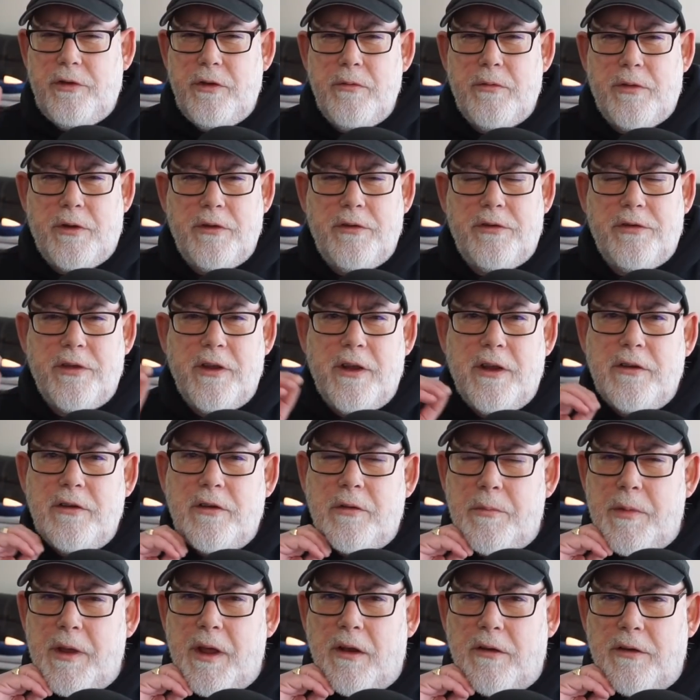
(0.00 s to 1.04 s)
too concerned,
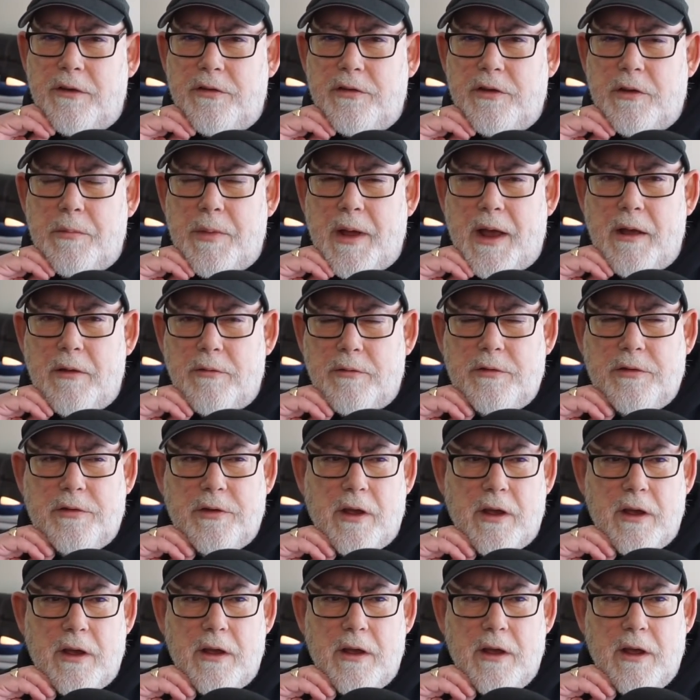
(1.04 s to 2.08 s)
to be honest, about
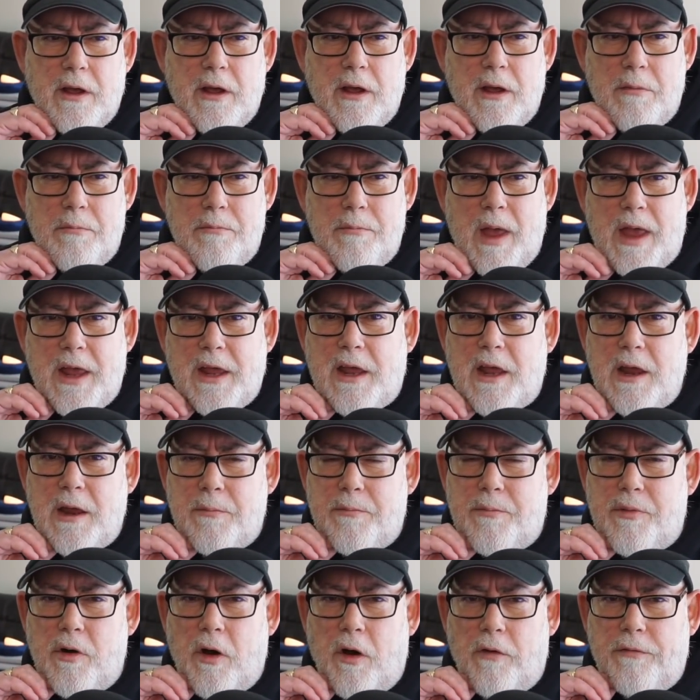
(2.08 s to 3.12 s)
making
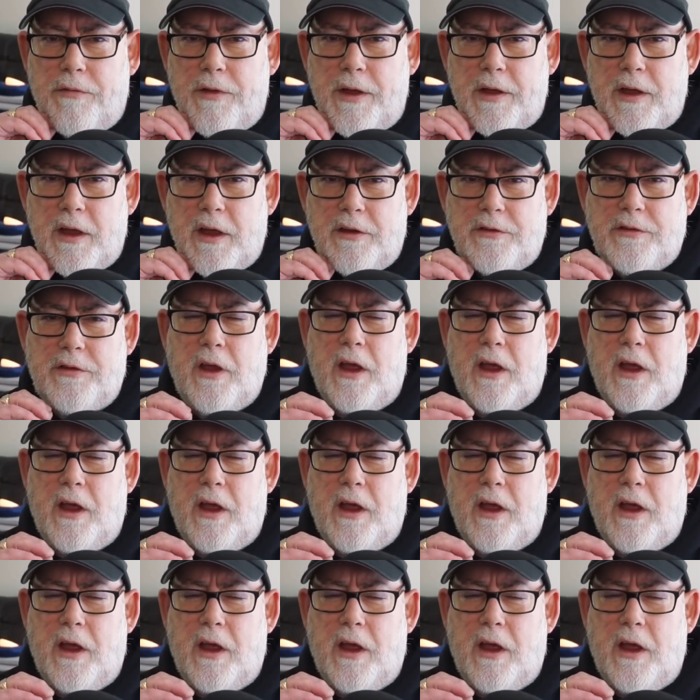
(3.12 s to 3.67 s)
profit.